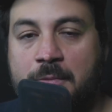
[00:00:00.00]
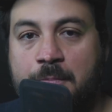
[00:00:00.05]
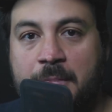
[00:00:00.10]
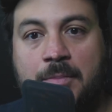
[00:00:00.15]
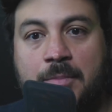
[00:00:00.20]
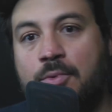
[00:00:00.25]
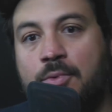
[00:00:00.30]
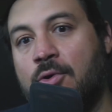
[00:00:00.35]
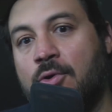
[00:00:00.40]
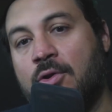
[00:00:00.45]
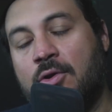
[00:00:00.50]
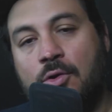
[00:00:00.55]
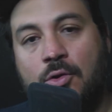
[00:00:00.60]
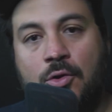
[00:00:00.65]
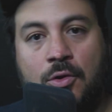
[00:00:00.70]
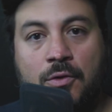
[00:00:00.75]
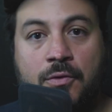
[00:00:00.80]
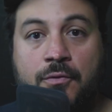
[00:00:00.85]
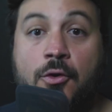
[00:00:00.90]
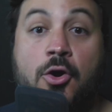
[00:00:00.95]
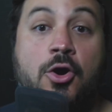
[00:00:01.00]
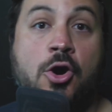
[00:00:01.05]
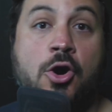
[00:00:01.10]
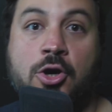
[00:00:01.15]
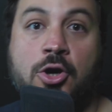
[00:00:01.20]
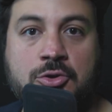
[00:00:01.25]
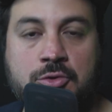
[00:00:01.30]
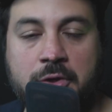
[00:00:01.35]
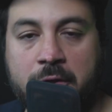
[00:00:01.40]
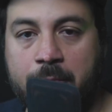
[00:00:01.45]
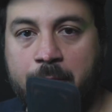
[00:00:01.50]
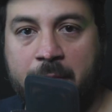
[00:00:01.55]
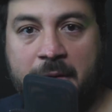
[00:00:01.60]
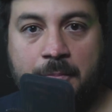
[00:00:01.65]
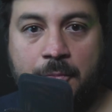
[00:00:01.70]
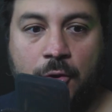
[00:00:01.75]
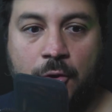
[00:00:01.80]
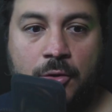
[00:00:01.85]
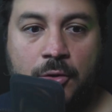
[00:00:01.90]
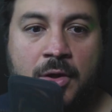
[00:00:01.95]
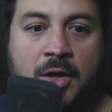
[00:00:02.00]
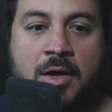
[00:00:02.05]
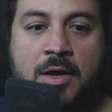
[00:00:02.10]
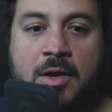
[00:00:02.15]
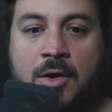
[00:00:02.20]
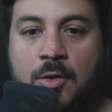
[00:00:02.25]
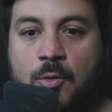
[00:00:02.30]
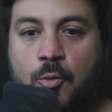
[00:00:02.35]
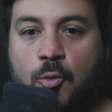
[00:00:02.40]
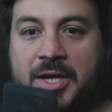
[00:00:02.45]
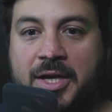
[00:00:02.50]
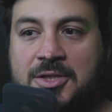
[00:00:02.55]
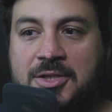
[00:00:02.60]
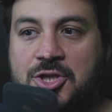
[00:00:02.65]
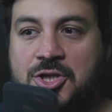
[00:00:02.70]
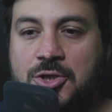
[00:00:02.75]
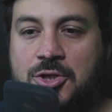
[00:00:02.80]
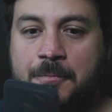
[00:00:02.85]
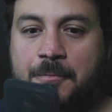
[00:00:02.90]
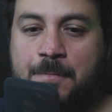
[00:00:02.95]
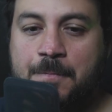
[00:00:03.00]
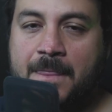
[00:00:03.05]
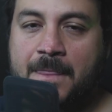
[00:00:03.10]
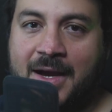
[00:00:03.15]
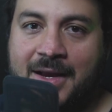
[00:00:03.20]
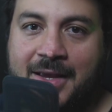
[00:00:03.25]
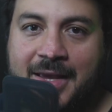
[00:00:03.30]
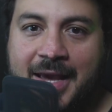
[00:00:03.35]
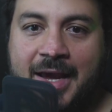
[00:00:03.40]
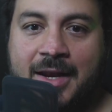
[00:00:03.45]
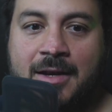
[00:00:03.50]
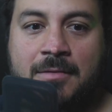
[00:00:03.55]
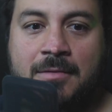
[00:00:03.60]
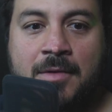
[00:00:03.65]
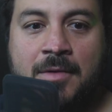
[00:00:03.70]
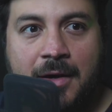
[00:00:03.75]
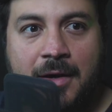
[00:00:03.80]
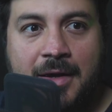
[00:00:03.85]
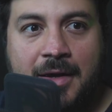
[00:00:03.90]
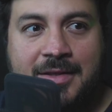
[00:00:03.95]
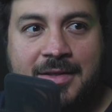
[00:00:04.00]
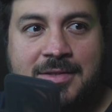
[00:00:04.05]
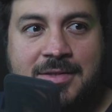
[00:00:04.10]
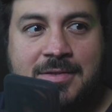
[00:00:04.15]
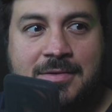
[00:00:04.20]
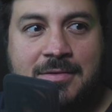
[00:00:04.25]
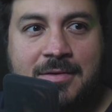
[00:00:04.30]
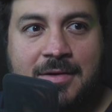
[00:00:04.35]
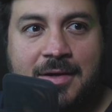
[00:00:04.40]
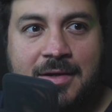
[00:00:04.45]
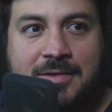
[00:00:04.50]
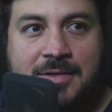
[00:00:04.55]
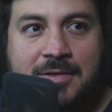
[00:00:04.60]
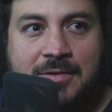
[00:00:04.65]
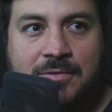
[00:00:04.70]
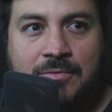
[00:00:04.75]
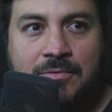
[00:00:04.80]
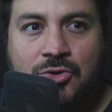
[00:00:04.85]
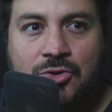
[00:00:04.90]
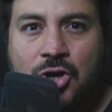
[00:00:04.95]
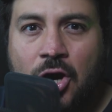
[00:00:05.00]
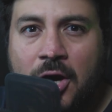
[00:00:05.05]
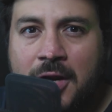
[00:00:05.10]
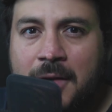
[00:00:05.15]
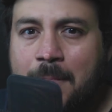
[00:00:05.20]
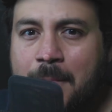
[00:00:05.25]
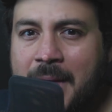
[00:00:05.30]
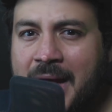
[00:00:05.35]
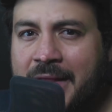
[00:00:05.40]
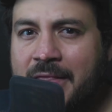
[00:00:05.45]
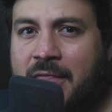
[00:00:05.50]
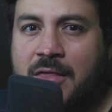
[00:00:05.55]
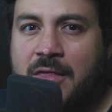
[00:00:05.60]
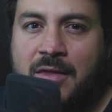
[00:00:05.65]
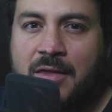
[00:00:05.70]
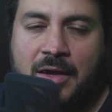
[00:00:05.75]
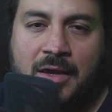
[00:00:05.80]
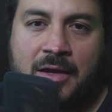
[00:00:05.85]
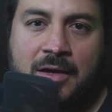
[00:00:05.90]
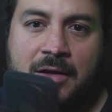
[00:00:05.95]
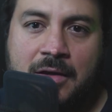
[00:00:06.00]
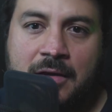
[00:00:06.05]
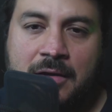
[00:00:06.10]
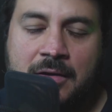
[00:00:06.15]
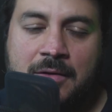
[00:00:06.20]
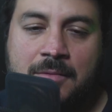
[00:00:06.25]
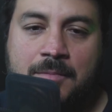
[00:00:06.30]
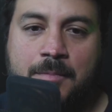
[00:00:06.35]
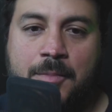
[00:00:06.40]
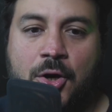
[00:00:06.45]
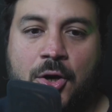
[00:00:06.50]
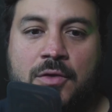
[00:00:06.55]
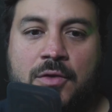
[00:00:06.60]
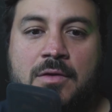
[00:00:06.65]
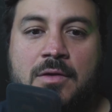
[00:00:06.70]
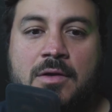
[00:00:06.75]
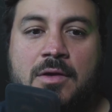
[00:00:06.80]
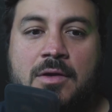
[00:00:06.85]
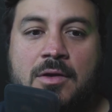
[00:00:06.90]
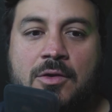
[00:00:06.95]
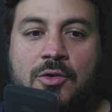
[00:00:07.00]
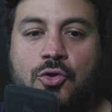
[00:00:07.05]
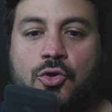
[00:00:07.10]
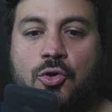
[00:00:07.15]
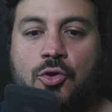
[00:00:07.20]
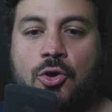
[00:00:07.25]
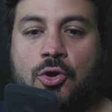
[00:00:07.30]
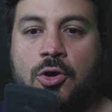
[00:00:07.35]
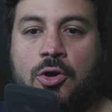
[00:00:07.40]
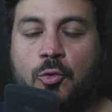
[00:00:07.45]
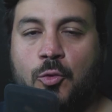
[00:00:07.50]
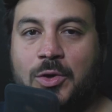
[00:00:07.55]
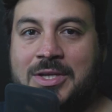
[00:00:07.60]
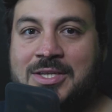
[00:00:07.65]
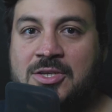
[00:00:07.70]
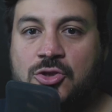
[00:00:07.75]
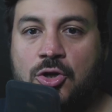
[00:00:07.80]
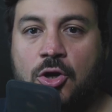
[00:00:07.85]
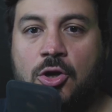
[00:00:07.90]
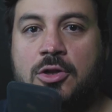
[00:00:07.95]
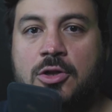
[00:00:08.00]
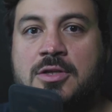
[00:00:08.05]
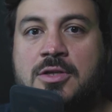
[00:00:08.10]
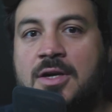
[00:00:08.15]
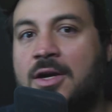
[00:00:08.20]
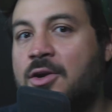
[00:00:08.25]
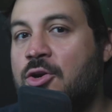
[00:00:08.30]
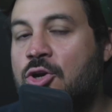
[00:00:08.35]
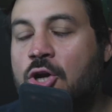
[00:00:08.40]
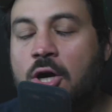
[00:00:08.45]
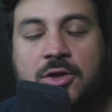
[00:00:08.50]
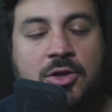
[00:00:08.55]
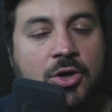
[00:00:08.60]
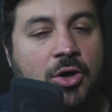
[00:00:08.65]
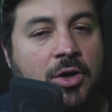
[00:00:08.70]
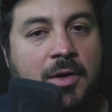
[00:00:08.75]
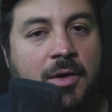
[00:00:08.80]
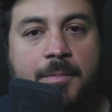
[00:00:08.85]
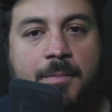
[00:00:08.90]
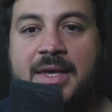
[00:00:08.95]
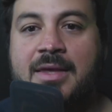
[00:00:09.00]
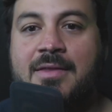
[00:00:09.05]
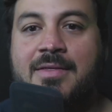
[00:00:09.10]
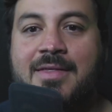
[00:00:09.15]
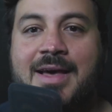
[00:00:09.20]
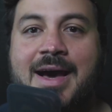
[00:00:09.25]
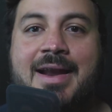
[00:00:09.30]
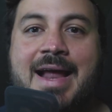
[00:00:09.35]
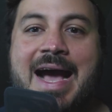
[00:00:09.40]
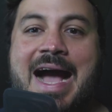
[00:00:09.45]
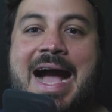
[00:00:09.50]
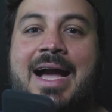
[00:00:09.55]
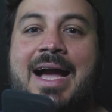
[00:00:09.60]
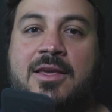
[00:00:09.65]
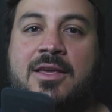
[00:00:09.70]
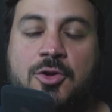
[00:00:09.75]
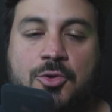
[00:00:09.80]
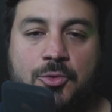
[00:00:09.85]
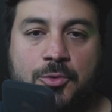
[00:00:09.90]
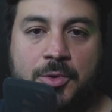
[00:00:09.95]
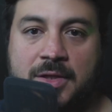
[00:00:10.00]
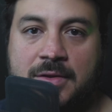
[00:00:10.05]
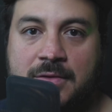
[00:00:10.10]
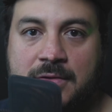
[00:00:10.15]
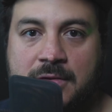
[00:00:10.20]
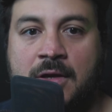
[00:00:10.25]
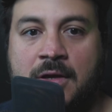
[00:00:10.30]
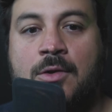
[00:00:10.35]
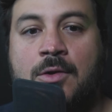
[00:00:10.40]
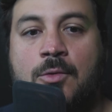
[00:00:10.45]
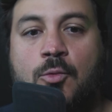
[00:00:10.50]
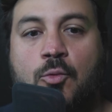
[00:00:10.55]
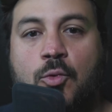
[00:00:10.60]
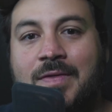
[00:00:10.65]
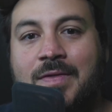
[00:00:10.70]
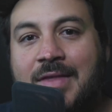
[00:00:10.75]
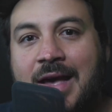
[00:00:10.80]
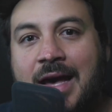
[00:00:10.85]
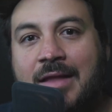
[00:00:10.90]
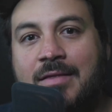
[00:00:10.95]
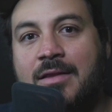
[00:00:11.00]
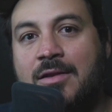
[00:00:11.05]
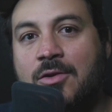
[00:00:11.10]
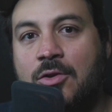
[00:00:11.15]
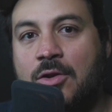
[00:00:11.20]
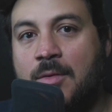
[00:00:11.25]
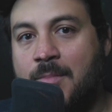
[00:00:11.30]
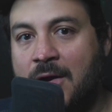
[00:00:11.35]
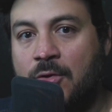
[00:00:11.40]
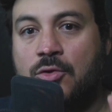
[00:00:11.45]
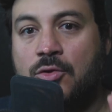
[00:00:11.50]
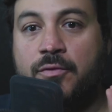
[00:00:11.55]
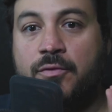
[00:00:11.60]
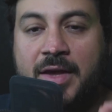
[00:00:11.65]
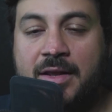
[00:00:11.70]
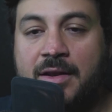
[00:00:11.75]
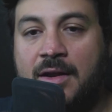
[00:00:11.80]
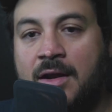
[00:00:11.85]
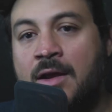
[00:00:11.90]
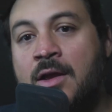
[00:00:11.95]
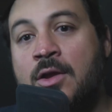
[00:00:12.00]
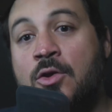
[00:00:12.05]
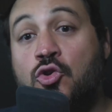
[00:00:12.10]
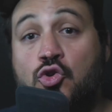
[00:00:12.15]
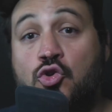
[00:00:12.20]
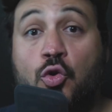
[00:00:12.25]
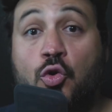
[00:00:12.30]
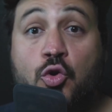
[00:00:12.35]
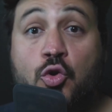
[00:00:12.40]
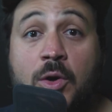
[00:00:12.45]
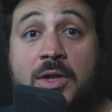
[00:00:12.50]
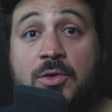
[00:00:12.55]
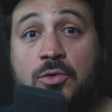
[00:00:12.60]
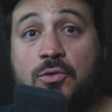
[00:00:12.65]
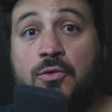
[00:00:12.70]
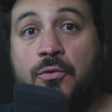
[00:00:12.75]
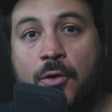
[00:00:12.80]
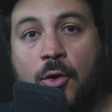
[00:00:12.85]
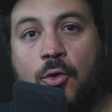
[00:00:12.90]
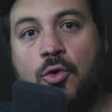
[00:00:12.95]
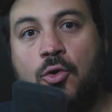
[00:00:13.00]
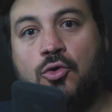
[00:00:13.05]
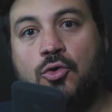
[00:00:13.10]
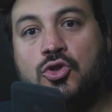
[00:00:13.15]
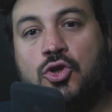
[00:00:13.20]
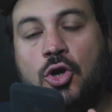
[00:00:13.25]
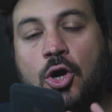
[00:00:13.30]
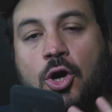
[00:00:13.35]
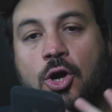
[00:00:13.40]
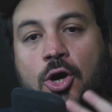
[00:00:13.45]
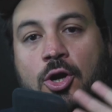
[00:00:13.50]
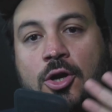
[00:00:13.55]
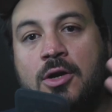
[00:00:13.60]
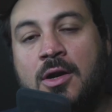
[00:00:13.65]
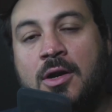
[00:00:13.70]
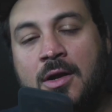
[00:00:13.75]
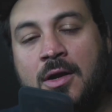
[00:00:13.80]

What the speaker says: people or 400 people, which again, it's not a bad thing, but your results are not gonna be that accurate with that little amount of data. So you want to focus on